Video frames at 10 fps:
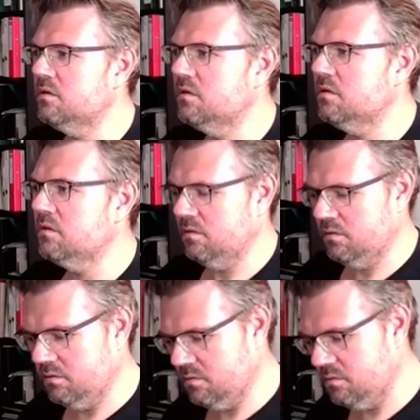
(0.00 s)

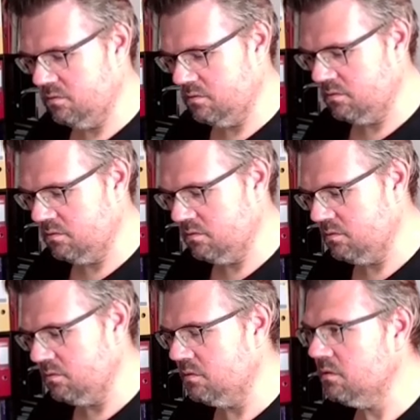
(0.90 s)

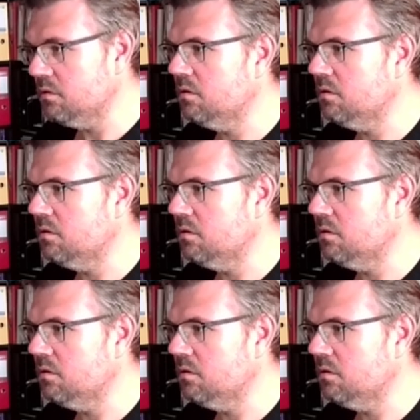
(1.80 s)
Nobody speaks.